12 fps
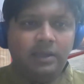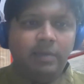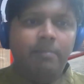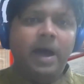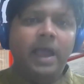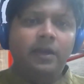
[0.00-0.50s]

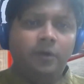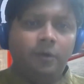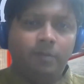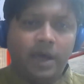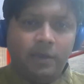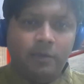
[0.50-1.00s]

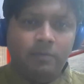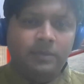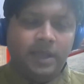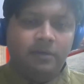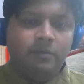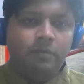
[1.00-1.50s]

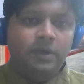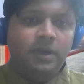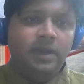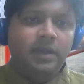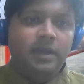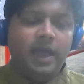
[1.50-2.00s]
microbiome that
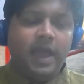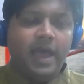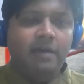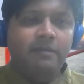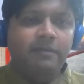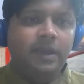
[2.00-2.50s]
we
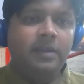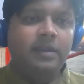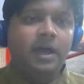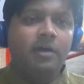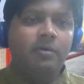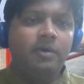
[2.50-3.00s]
have
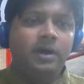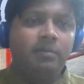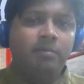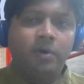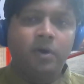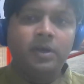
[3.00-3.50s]
in
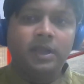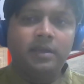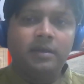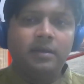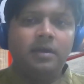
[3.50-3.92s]
our body.